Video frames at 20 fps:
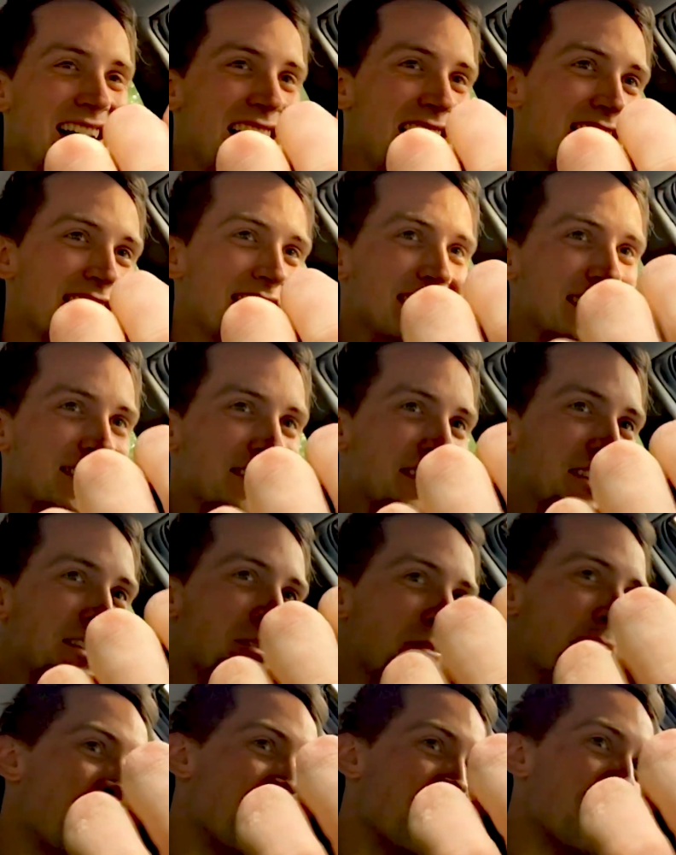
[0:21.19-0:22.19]
I don't even
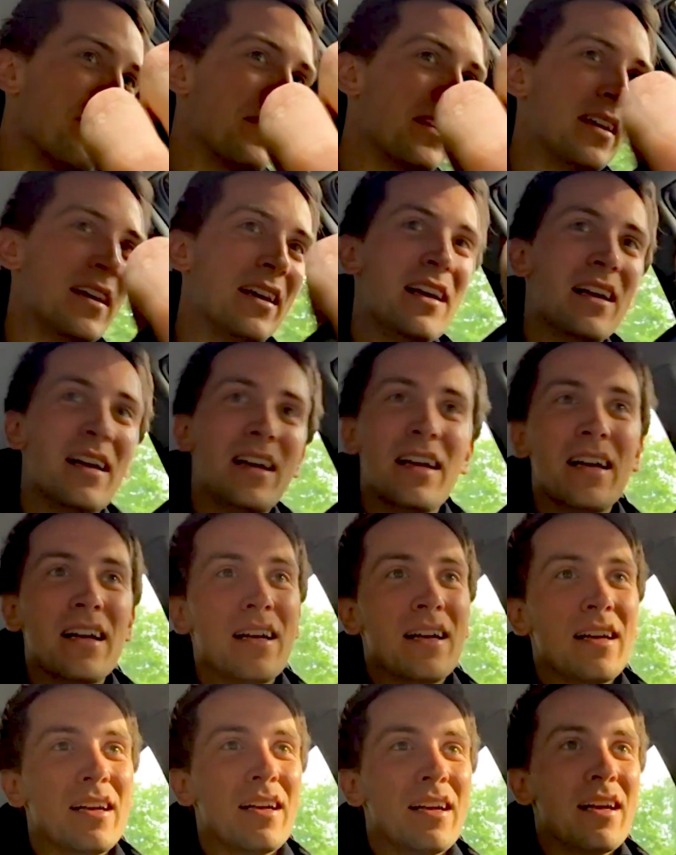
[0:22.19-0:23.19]
know.
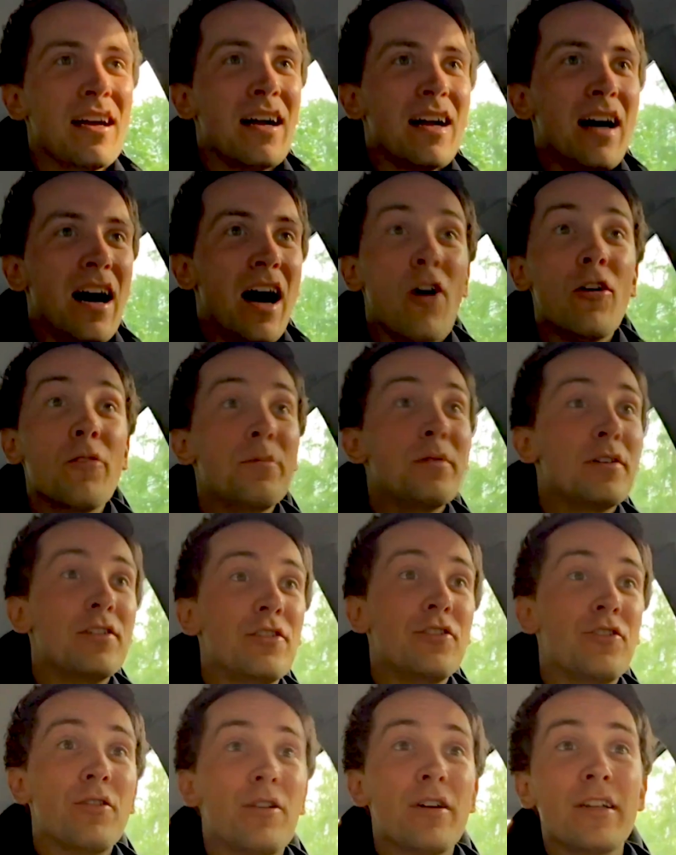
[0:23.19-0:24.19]
I hope you're
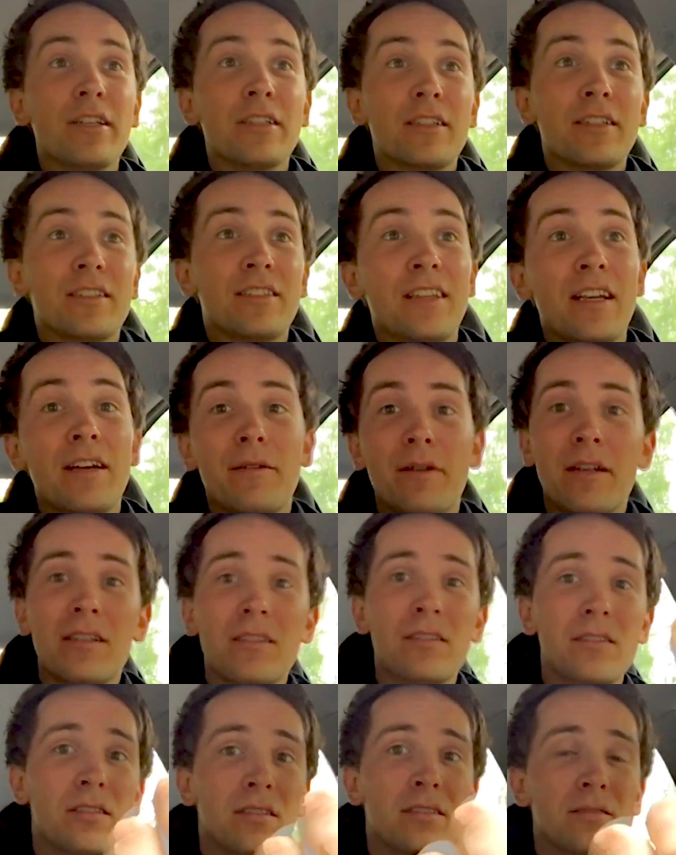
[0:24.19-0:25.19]
enjoying the
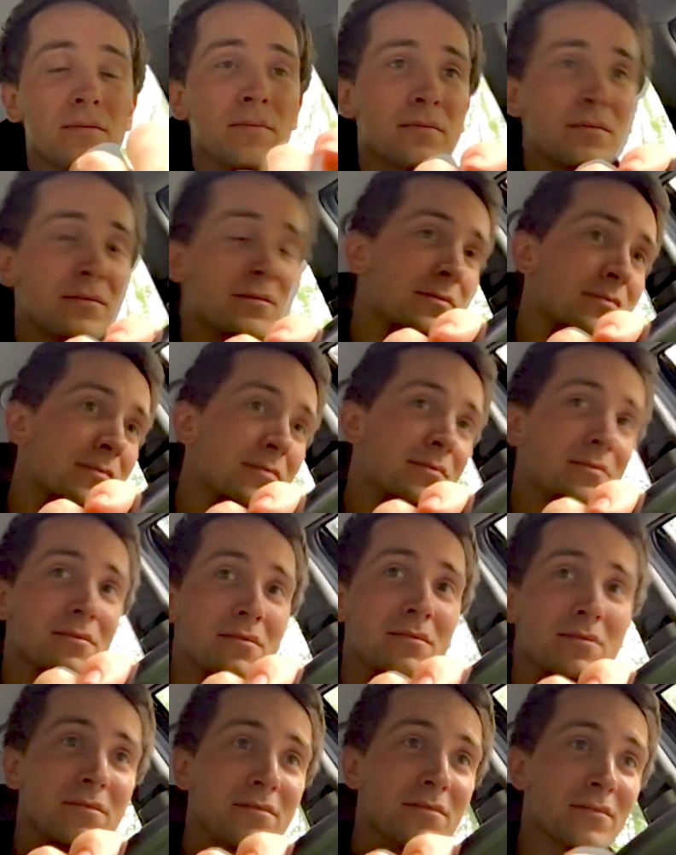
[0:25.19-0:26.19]
series.
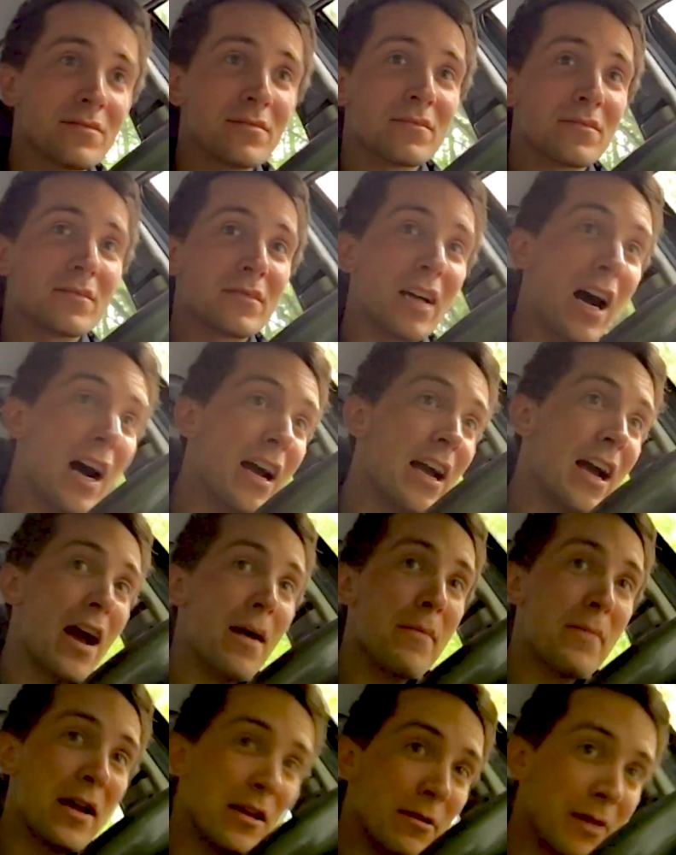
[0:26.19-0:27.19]
I
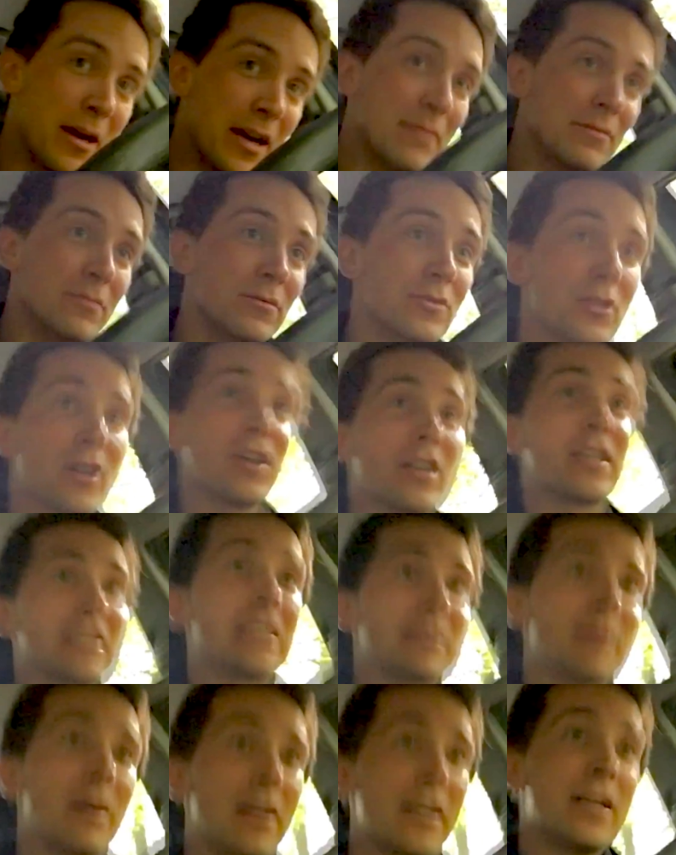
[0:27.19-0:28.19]
am anyway,
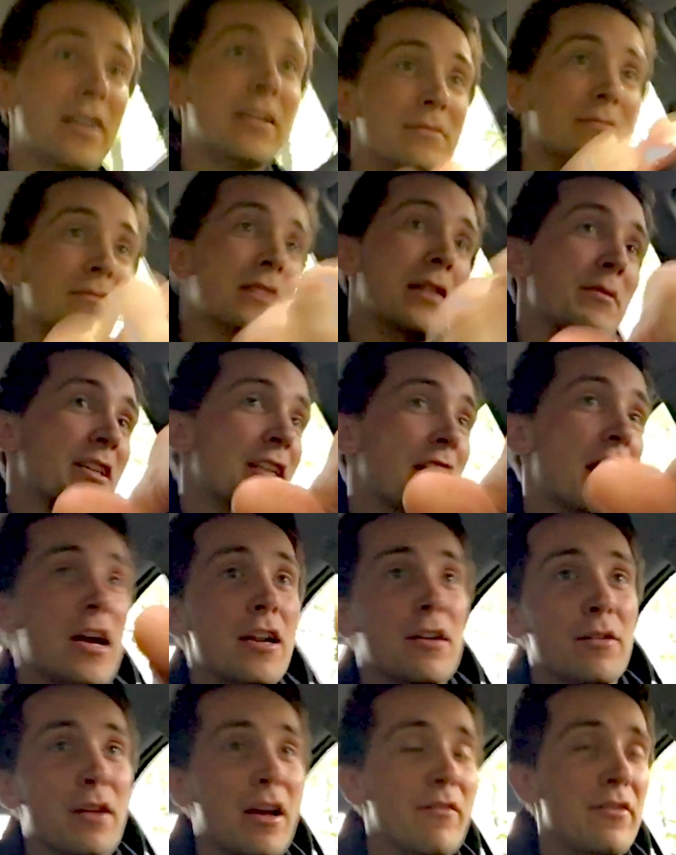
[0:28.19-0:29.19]
talking about it. I mean, I
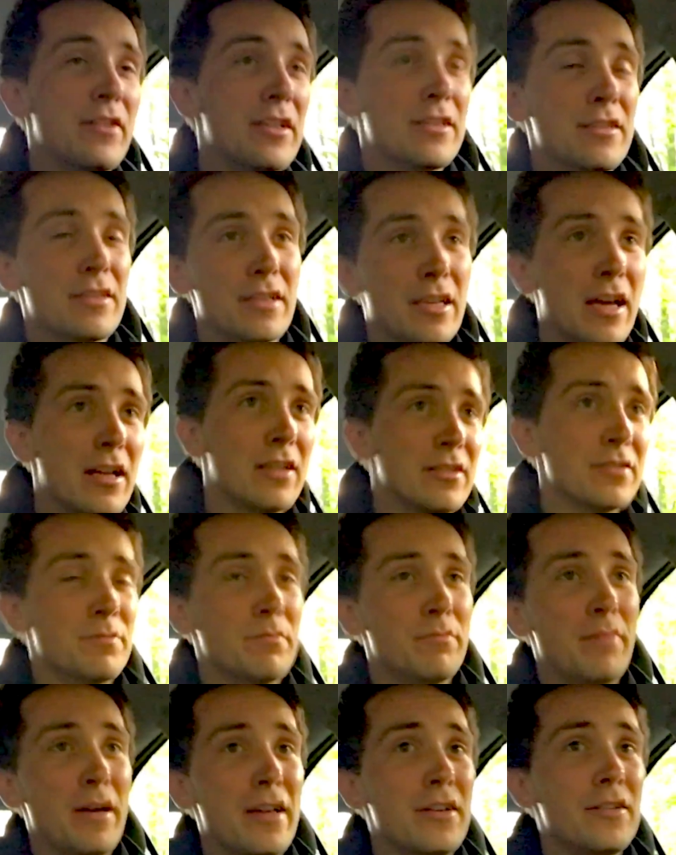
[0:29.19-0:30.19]
don't have anything else
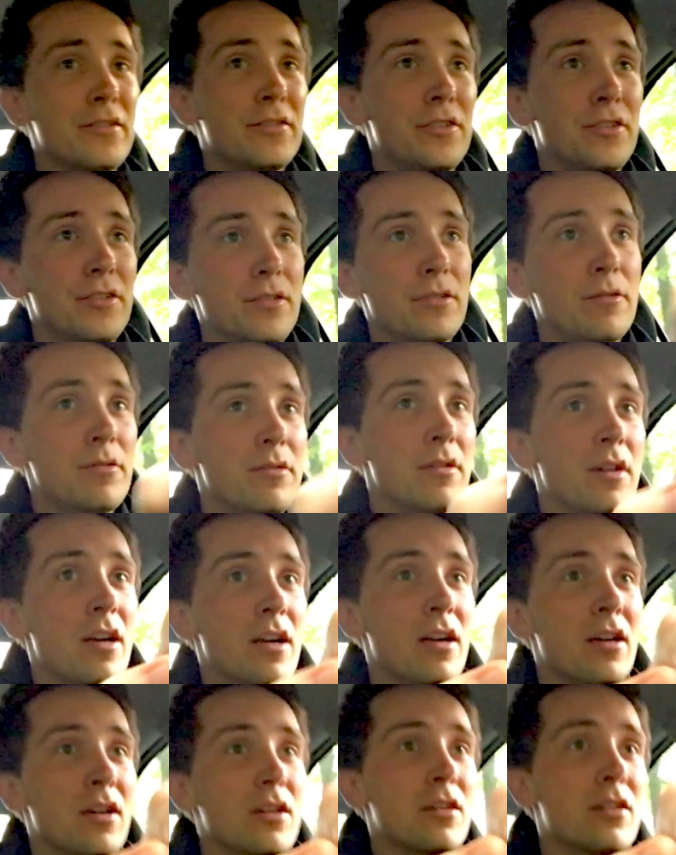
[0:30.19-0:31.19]
better to do
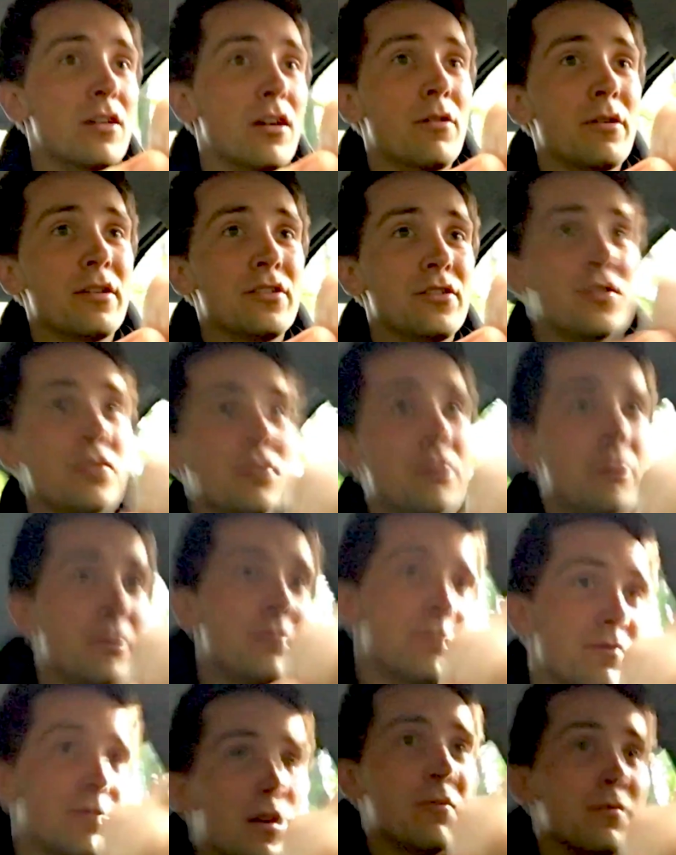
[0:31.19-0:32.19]
going to
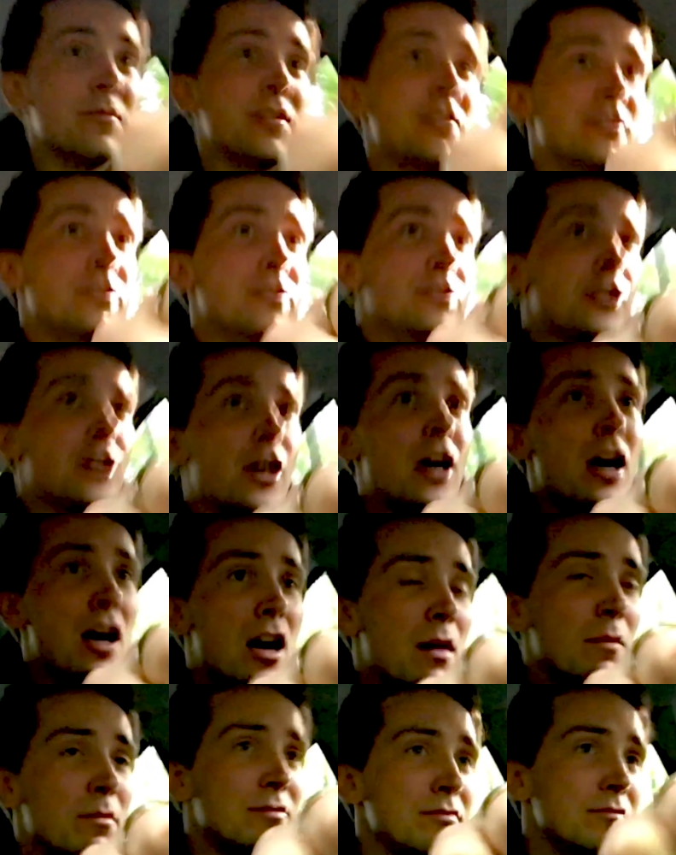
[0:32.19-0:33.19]
and from the
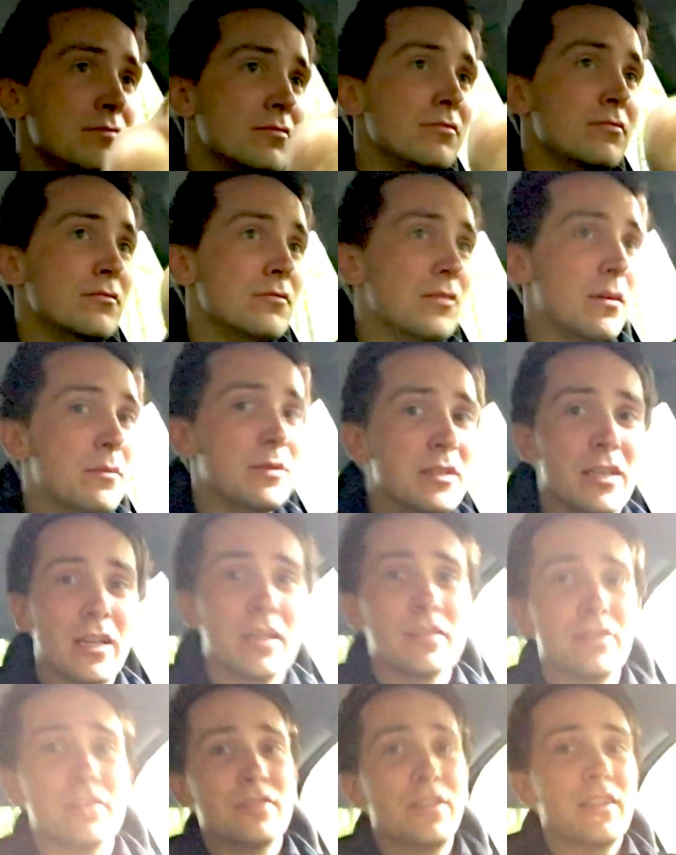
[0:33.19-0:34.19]
job. I mean, I
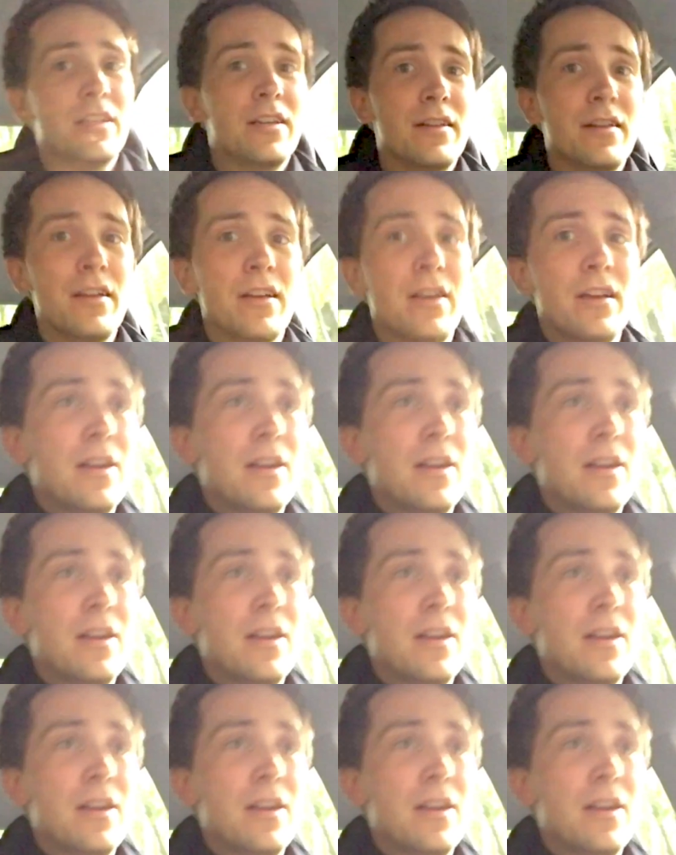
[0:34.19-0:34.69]
can sit and